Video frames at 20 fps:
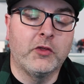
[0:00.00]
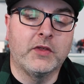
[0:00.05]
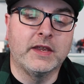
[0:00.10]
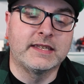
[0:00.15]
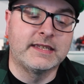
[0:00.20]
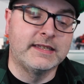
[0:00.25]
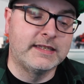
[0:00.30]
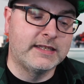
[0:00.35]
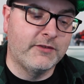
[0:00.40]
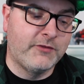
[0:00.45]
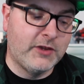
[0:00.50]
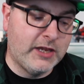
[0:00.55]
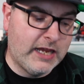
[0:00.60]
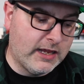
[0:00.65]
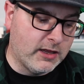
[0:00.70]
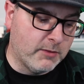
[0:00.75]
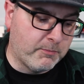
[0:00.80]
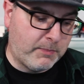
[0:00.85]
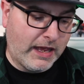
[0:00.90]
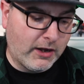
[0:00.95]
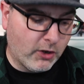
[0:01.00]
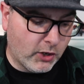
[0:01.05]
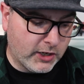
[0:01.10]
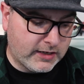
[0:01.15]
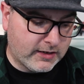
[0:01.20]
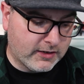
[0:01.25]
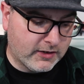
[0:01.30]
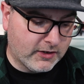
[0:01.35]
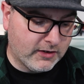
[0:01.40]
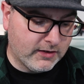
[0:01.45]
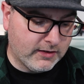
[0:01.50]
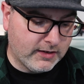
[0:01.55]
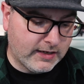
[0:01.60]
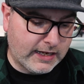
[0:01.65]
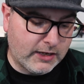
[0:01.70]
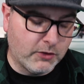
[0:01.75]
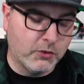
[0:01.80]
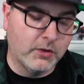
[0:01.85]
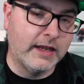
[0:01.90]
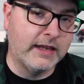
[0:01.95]
this is if you hit the bell icon,
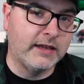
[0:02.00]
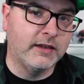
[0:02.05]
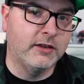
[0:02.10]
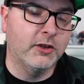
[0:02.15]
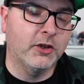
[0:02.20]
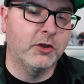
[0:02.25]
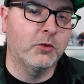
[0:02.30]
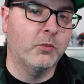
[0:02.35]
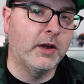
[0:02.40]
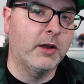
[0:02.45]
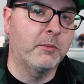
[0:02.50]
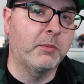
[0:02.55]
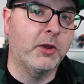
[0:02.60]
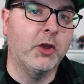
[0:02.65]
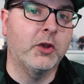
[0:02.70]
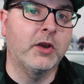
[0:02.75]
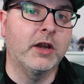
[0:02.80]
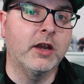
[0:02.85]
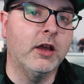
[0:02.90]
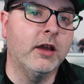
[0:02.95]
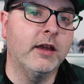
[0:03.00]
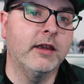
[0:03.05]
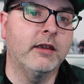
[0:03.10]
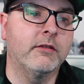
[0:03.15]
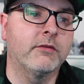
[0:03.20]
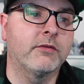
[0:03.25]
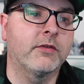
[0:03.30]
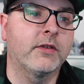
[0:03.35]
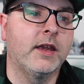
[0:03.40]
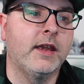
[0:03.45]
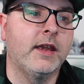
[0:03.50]
it'll let you know when I'm going live,